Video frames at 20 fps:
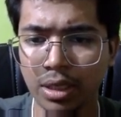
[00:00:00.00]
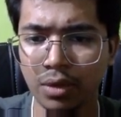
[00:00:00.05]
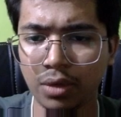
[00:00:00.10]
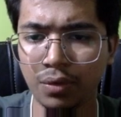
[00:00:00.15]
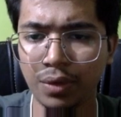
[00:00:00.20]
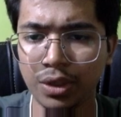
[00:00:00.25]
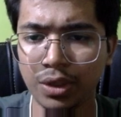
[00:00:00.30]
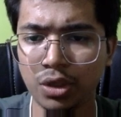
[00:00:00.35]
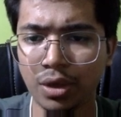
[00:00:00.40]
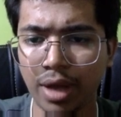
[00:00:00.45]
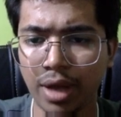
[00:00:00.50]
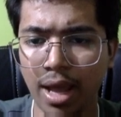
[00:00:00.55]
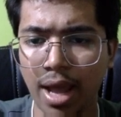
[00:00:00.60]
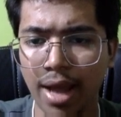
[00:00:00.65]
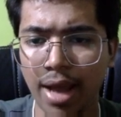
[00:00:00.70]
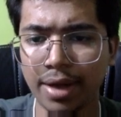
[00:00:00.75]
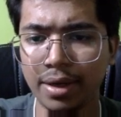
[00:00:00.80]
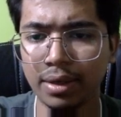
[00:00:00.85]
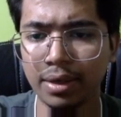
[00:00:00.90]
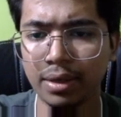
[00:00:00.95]
Kiwi dot
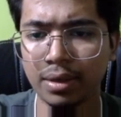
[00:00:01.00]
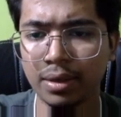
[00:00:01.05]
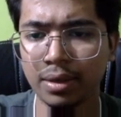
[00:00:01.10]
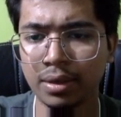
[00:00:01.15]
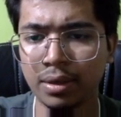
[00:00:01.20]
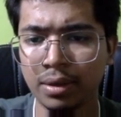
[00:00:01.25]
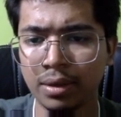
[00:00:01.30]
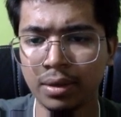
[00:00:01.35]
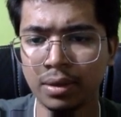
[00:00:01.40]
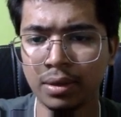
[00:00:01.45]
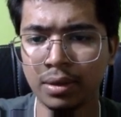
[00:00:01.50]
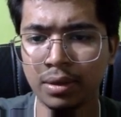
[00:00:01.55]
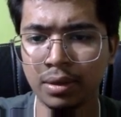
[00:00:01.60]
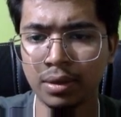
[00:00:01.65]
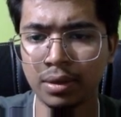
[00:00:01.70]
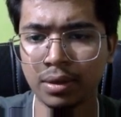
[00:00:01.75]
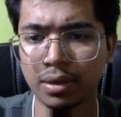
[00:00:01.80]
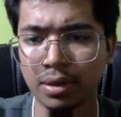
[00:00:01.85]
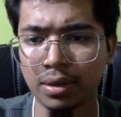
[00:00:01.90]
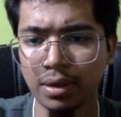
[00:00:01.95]
add
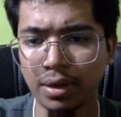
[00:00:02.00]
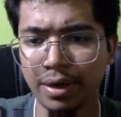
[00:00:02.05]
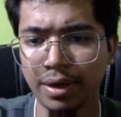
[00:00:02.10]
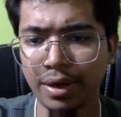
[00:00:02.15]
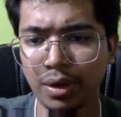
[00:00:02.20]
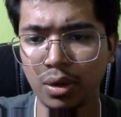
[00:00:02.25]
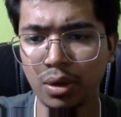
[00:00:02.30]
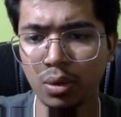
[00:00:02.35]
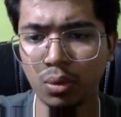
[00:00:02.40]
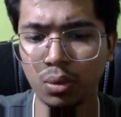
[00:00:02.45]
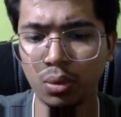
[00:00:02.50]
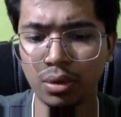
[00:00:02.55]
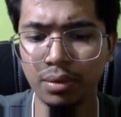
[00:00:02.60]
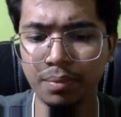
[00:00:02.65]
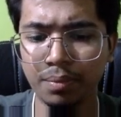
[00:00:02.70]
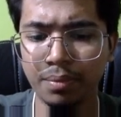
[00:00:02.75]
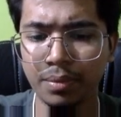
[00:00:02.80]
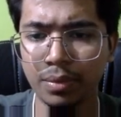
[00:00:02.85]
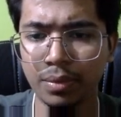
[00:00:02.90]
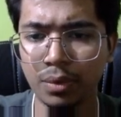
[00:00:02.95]
current
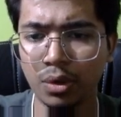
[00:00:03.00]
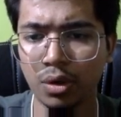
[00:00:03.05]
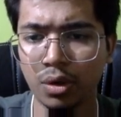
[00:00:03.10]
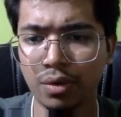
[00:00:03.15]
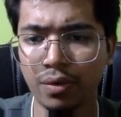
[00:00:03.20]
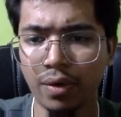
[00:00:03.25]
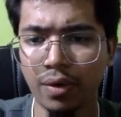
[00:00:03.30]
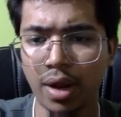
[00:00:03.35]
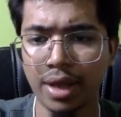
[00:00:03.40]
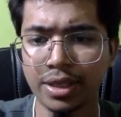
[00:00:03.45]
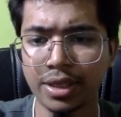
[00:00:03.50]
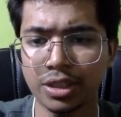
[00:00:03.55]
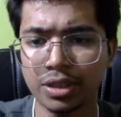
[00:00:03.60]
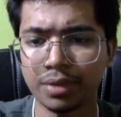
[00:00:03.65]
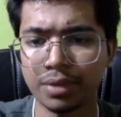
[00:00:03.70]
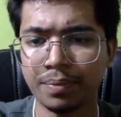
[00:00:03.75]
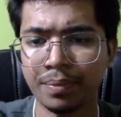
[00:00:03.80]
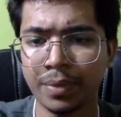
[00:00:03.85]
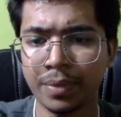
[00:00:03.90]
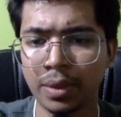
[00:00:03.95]
node dot
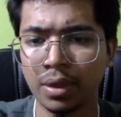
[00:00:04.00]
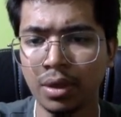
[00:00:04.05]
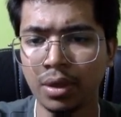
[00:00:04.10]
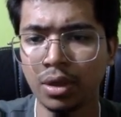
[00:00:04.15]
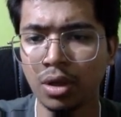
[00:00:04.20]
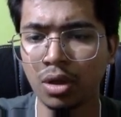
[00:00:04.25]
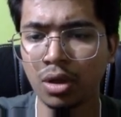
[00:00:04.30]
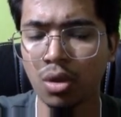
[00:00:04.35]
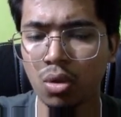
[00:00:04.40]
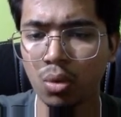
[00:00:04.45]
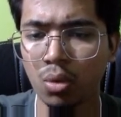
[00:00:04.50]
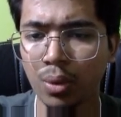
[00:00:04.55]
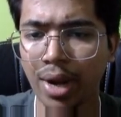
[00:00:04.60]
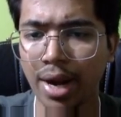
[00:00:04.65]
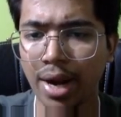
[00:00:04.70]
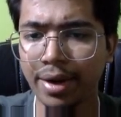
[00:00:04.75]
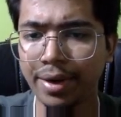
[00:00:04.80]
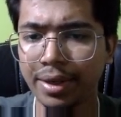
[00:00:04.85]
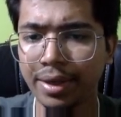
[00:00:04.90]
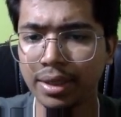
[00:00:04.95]
right. So
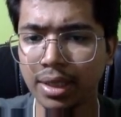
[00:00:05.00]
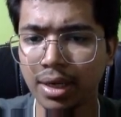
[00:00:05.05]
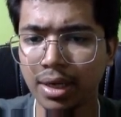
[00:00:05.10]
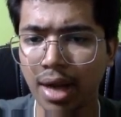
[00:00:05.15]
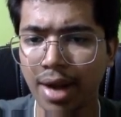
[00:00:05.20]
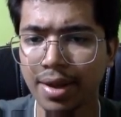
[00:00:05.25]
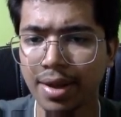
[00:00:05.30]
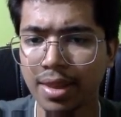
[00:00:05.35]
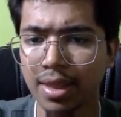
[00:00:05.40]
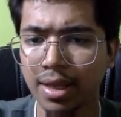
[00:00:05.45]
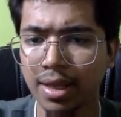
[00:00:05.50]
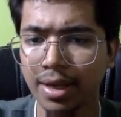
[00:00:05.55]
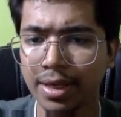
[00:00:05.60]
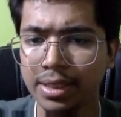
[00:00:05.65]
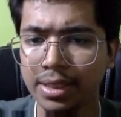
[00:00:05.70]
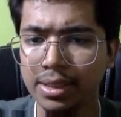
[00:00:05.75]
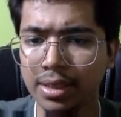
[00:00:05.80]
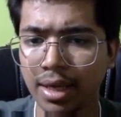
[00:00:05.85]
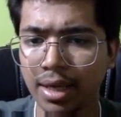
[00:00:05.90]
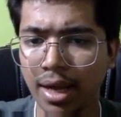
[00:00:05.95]
we added in the right
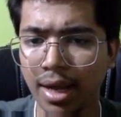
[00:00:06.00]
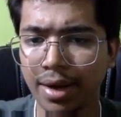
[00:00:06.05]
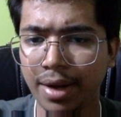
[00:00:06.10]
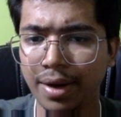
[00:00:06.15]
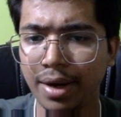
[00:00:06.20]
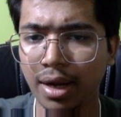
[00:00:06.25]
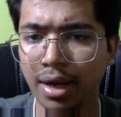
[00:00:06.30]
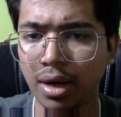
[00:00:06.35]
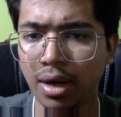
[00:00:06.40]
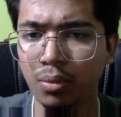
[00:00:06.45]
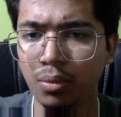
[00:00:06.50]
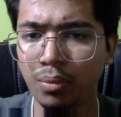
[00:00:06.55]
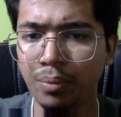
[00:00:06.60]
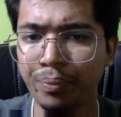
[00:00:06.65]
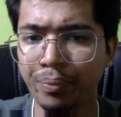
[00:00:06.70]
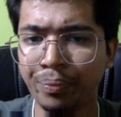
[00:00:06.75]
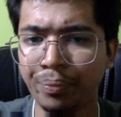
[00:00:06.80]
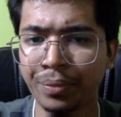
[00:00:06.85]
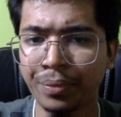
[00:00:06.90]
side, and now